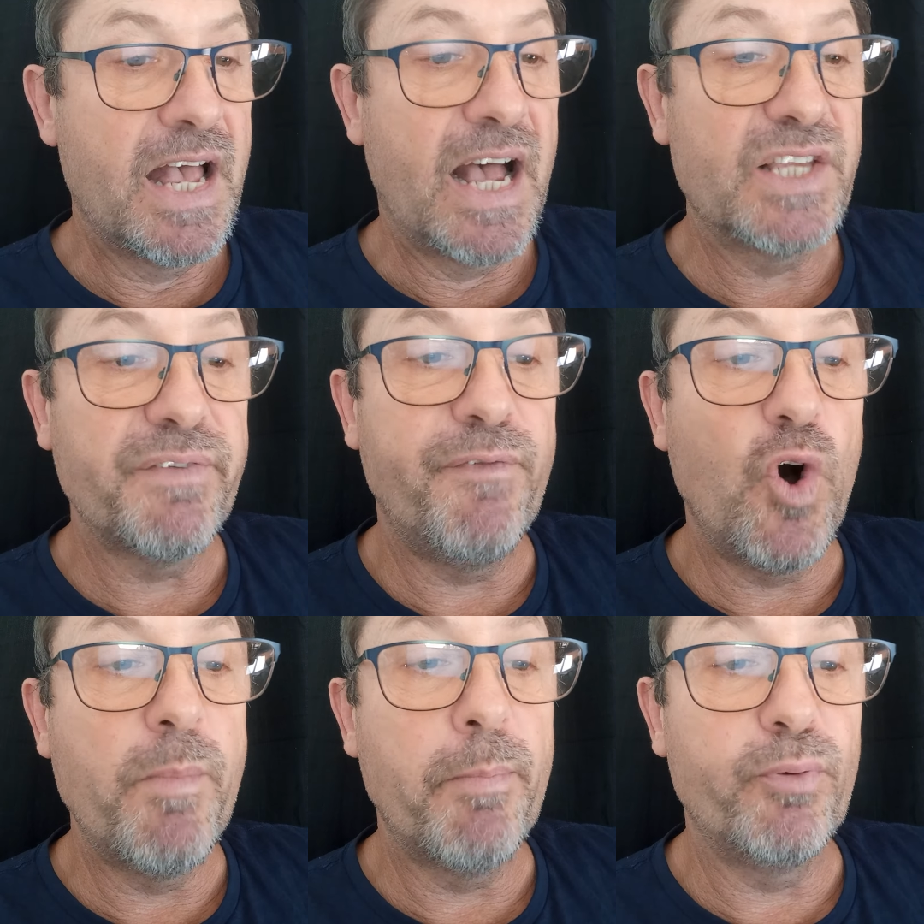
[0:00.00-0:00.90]
As a
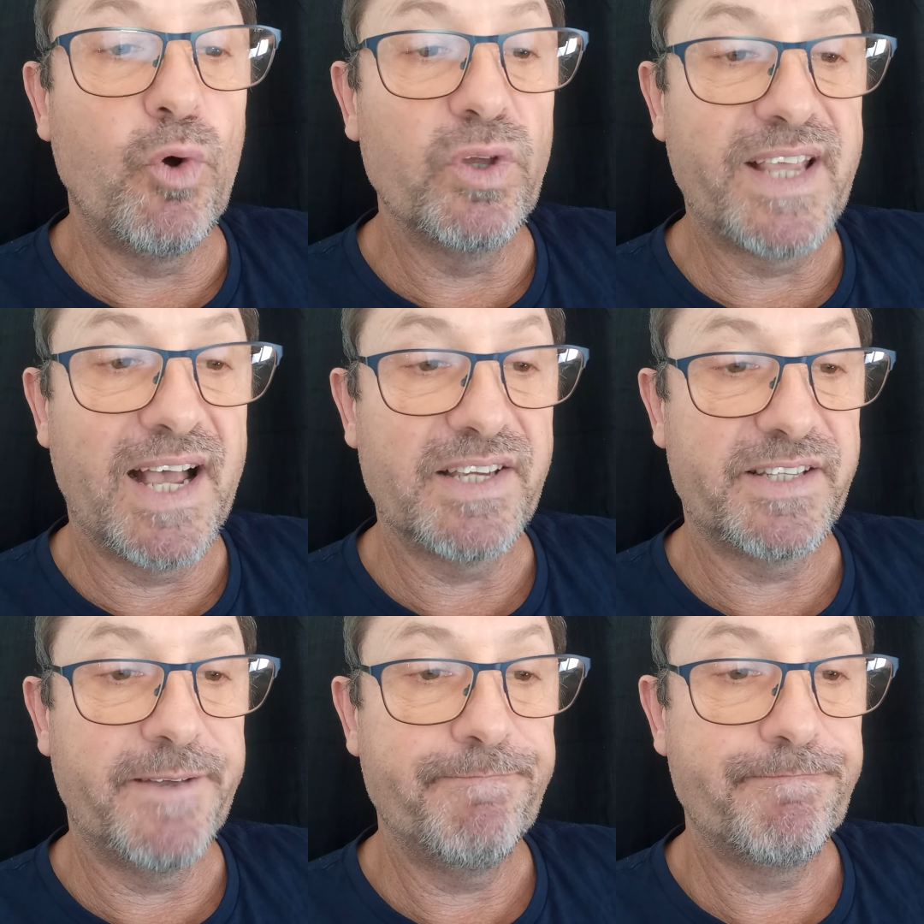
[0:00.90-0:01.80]
former
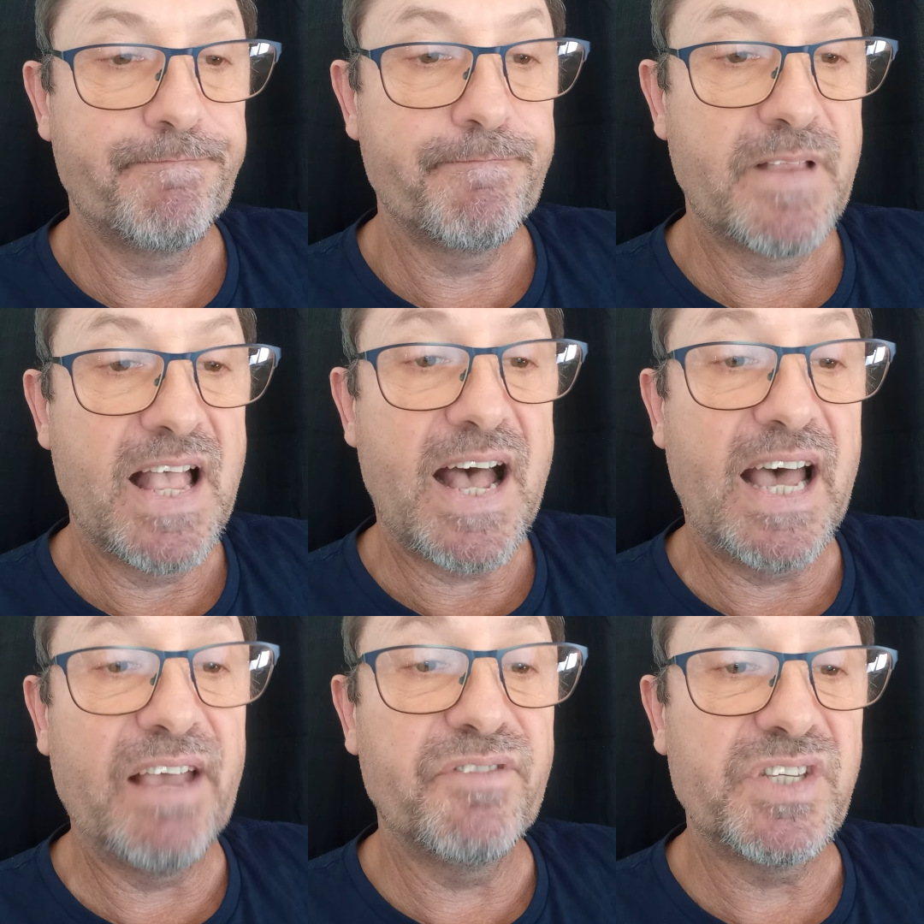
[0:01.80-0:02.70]
broadcaster,
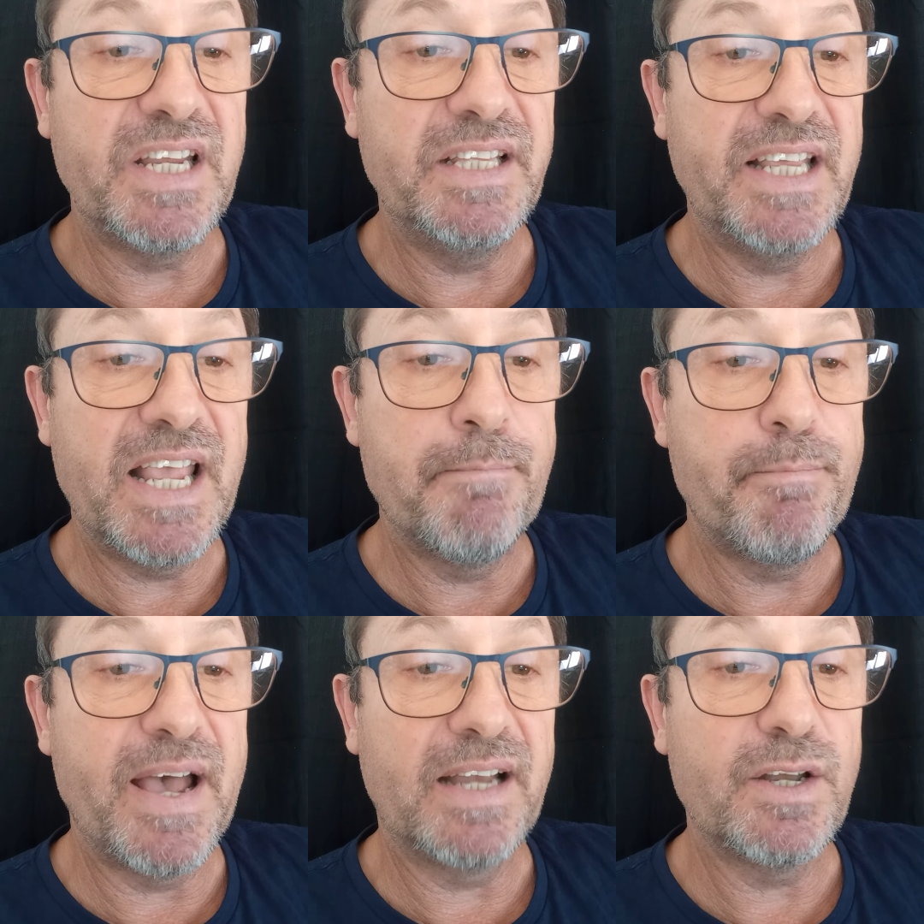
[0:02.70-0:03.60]
I have seen the
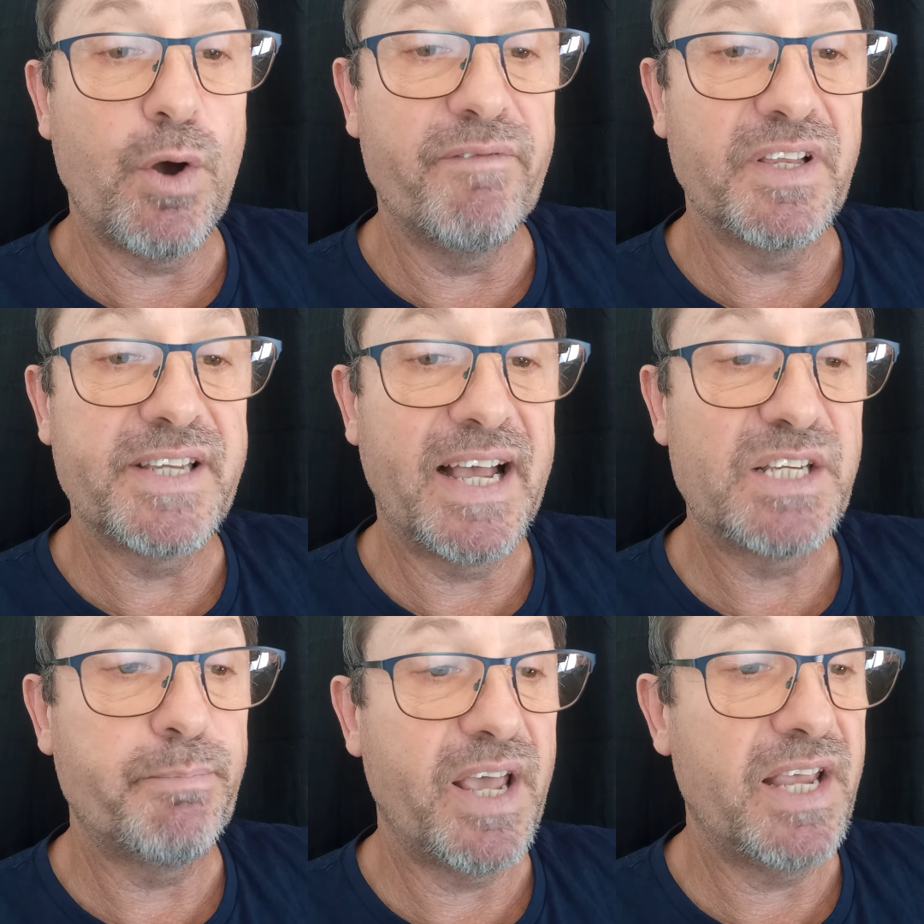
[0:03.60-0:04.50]
impact of the
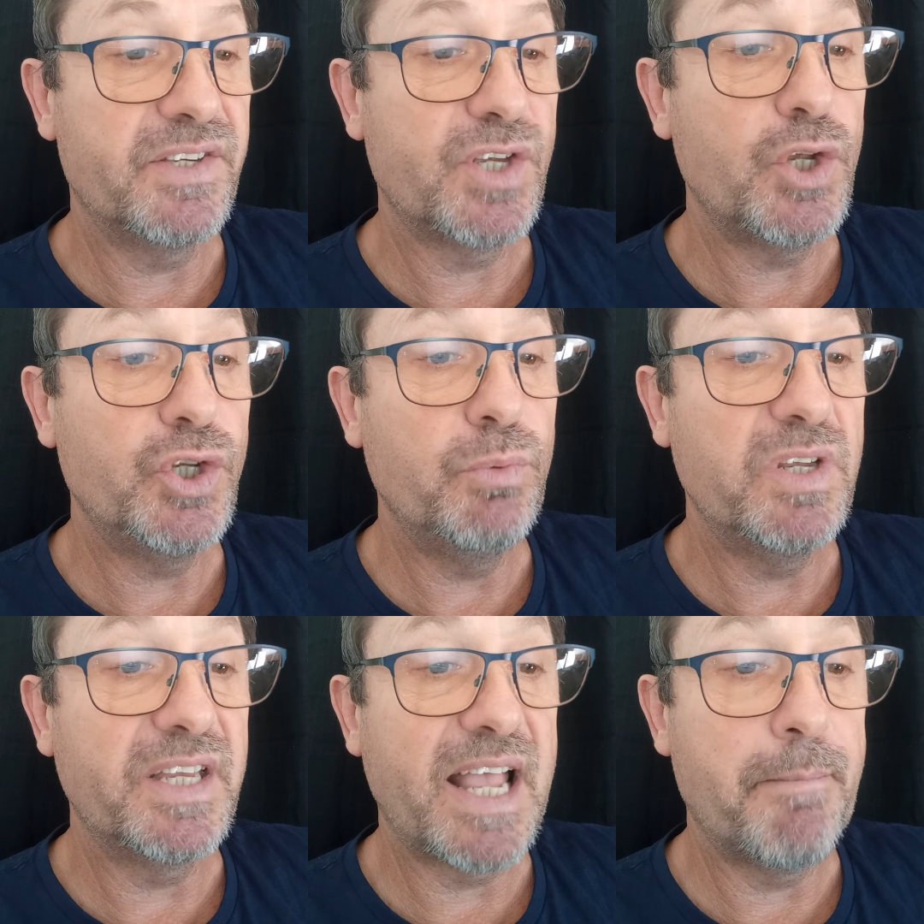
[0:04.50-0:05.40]
Taxpayers
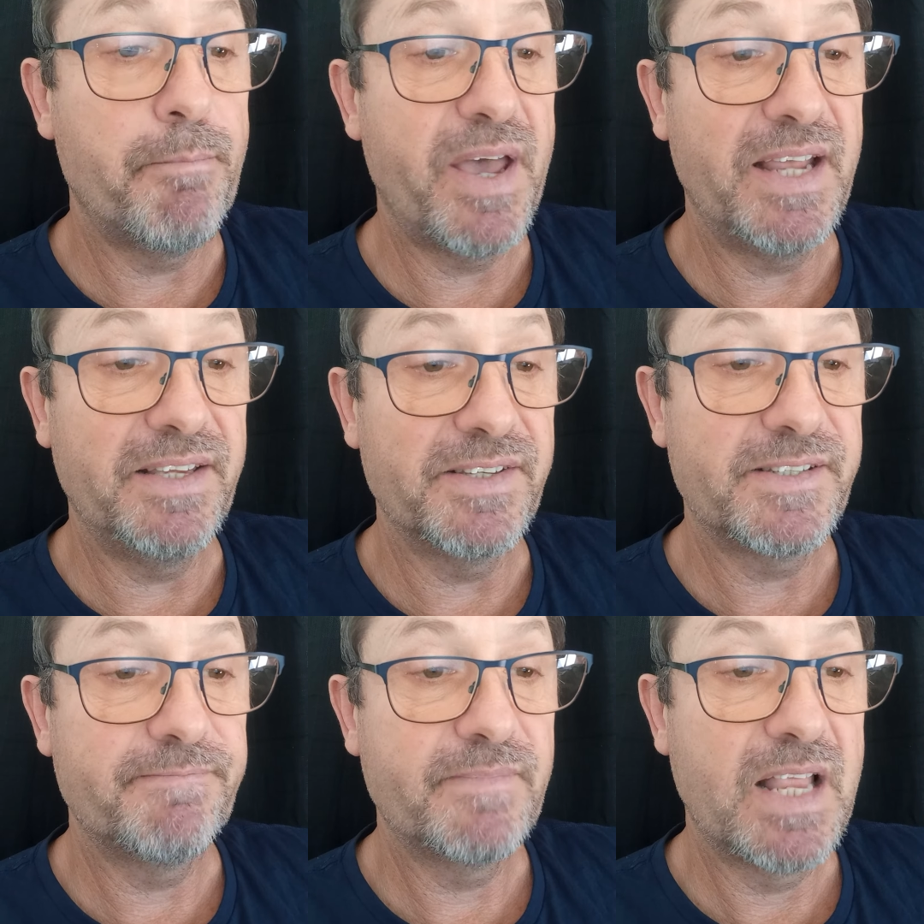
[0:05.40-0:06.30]
Union
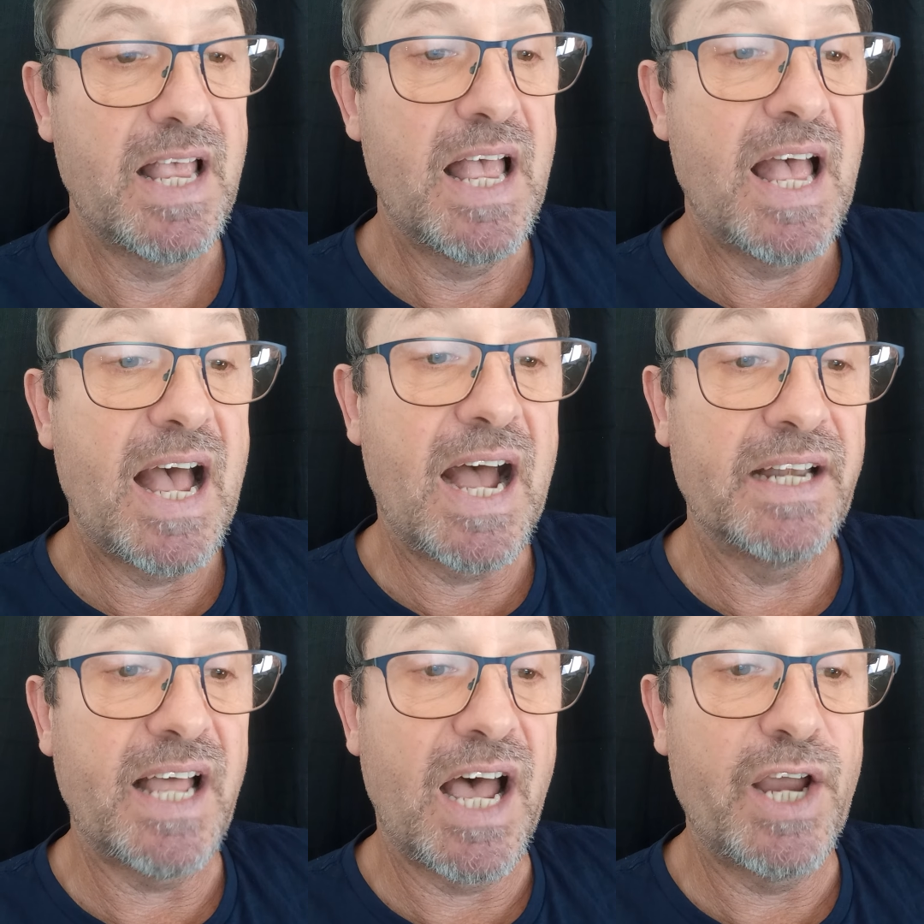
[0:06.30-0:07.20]
campaigns,
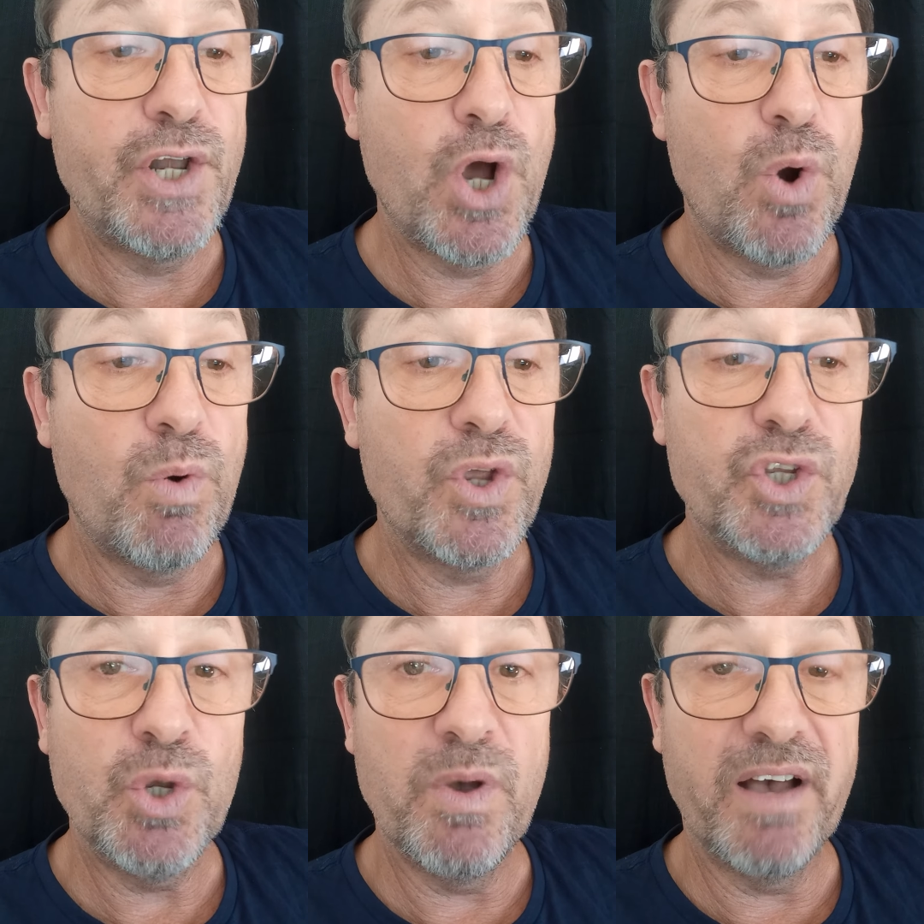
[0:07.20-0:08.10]
and I know
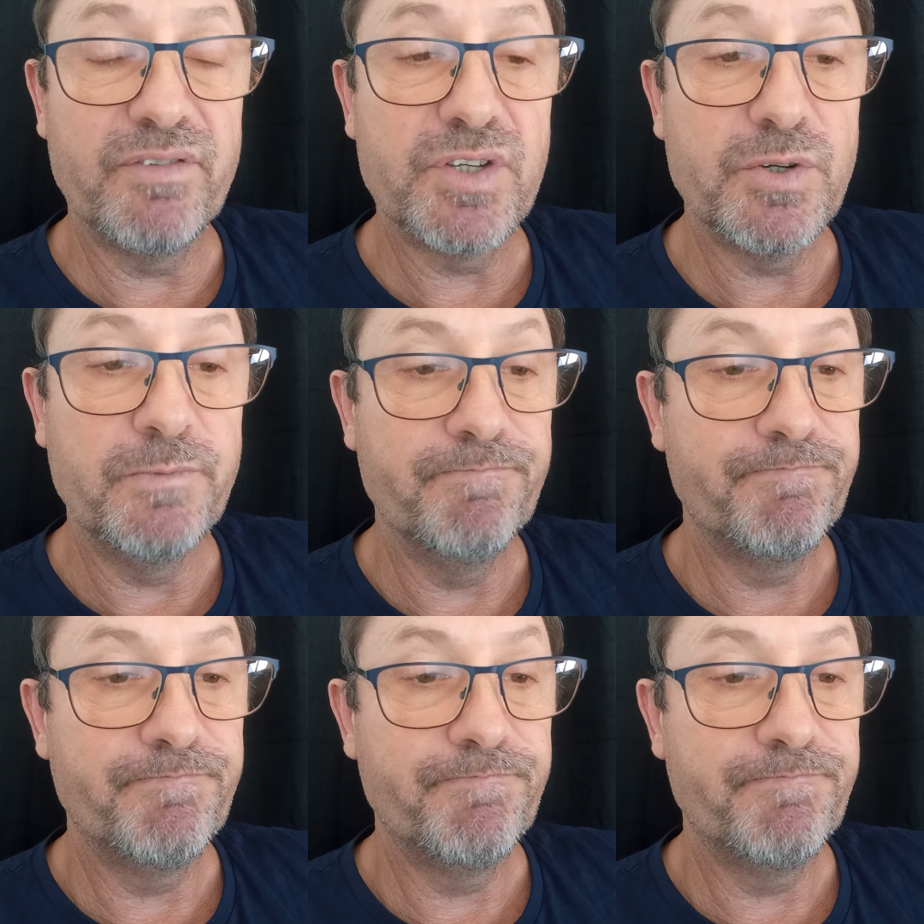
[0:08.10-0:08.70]
you have too.